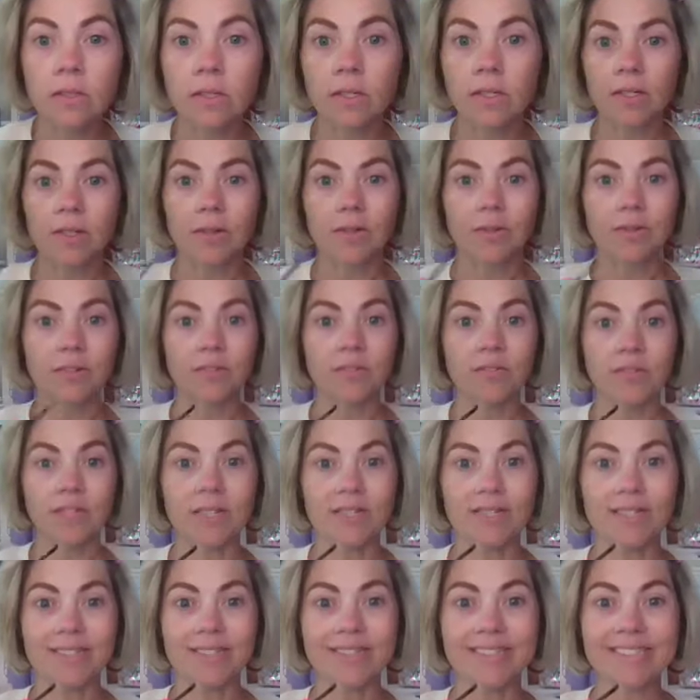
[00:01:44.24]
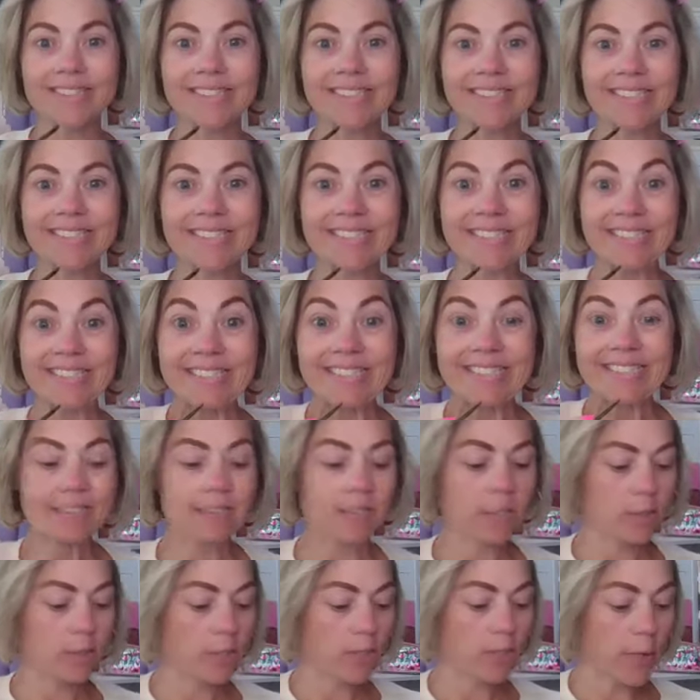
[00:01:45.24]
I'm going to fix it.
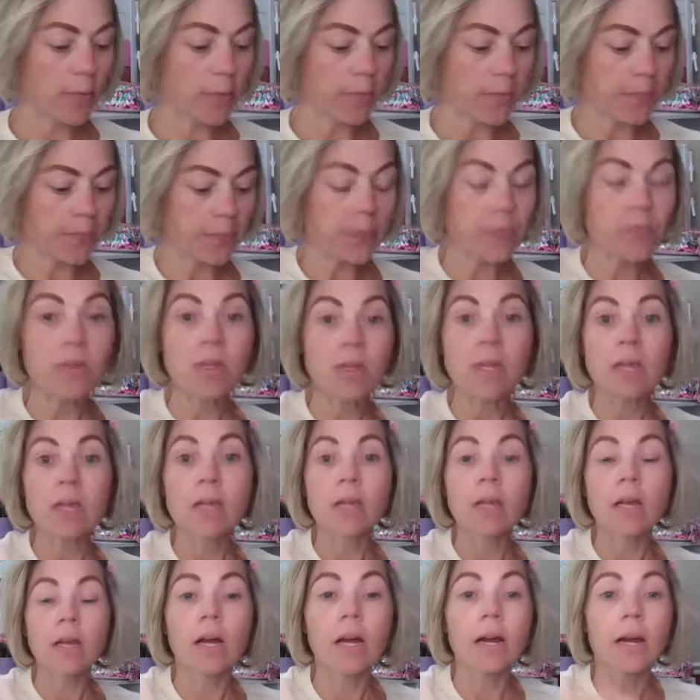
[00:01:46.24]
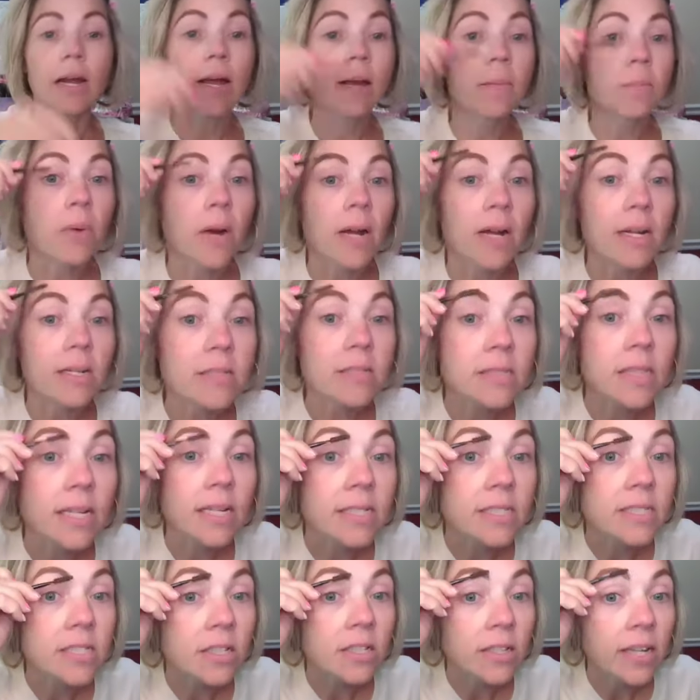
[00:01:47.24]
So, all right, brows
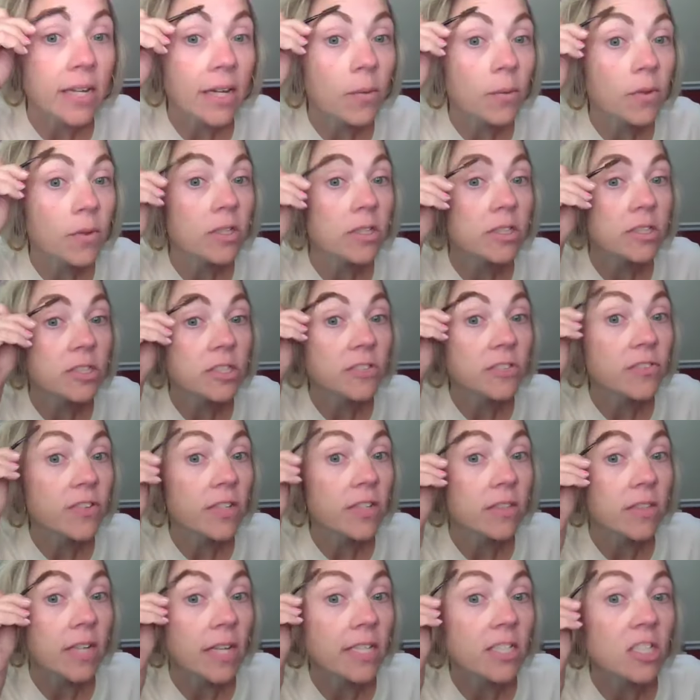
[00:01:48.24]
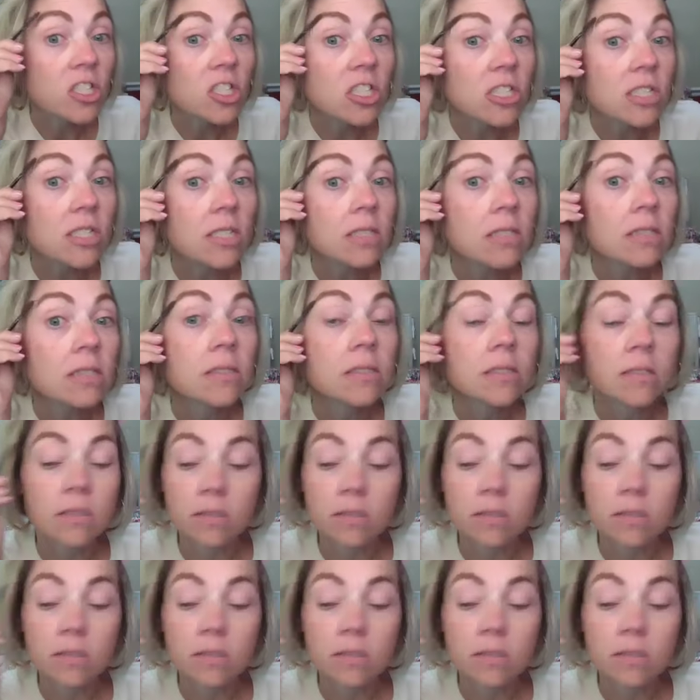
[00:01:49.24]
done. So now we're going to do foundation.